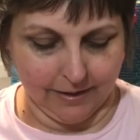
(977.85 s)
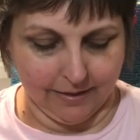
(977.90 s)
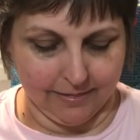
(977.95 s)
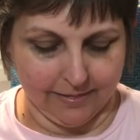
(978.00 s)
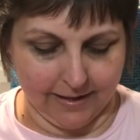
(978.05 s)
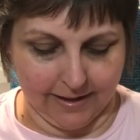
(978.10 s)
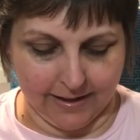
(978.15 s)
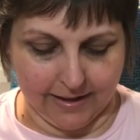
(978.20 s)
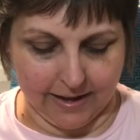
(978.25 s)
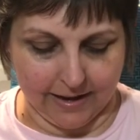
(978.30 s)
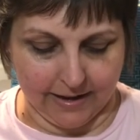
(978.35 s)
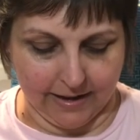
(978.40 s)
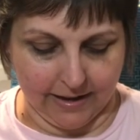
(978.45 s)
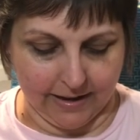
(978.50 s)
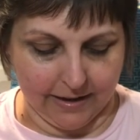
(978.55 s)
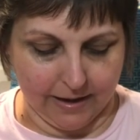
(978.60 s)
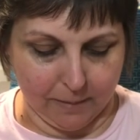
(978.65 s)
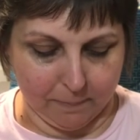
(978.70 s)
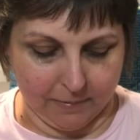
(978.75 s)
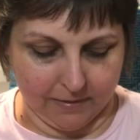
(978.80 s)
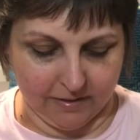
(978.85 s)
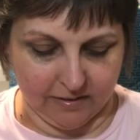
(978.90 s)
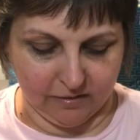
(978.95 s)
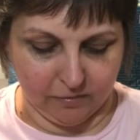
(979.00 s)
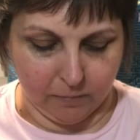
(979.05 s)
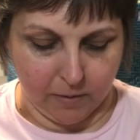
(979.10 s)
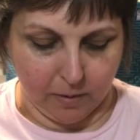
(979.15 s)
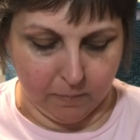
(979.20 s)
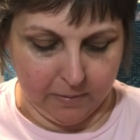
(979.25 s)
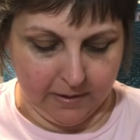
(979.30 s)
than cutting it up into
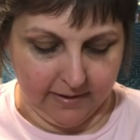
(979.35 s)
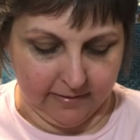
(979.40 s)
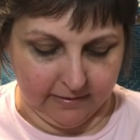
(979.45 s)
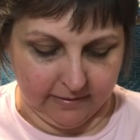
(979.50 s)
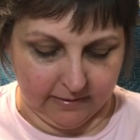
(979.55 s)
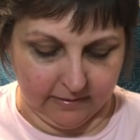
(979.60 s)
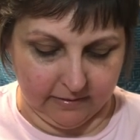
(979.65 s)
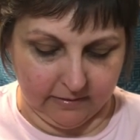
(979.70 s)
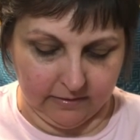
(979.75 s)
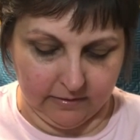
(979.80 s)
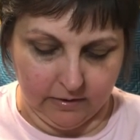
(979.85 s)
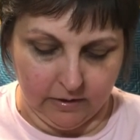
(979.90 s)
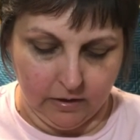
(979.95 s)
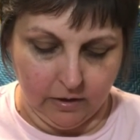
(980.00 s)
small pieces.